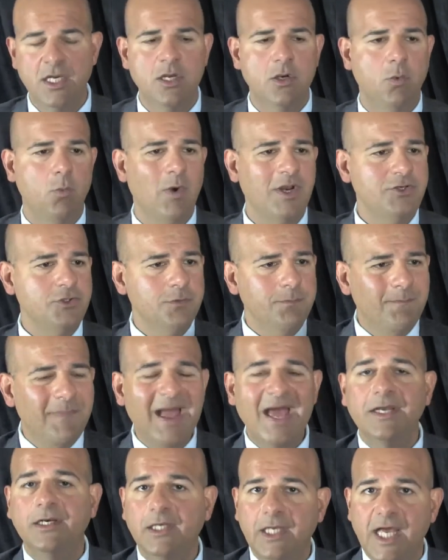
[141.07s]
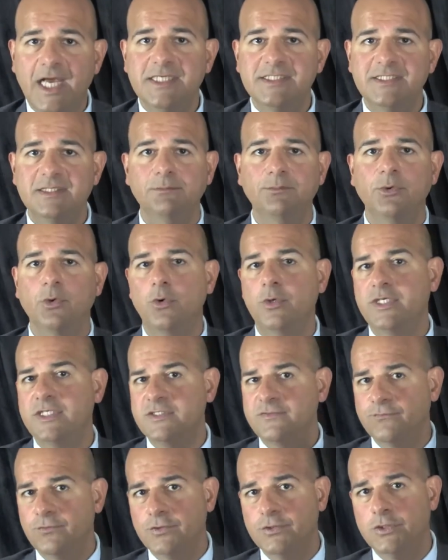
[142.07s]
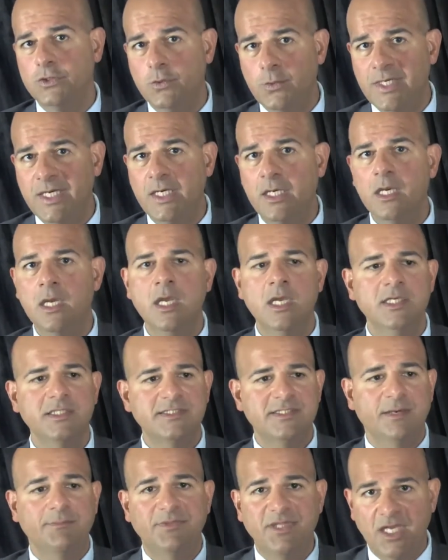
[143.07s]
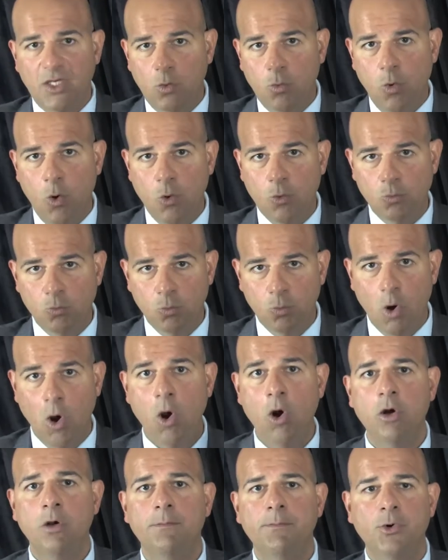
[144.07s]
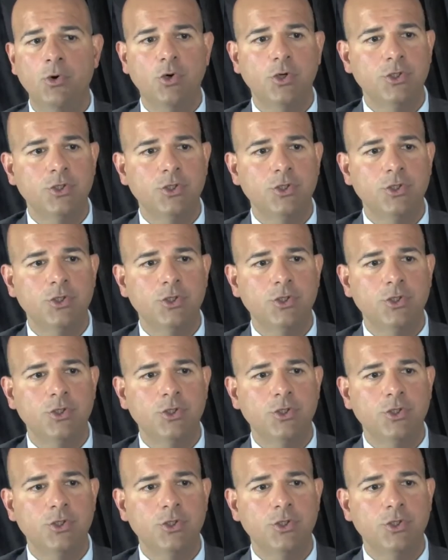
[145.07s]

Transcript: when you penalize employees for doing something, quote, wrong per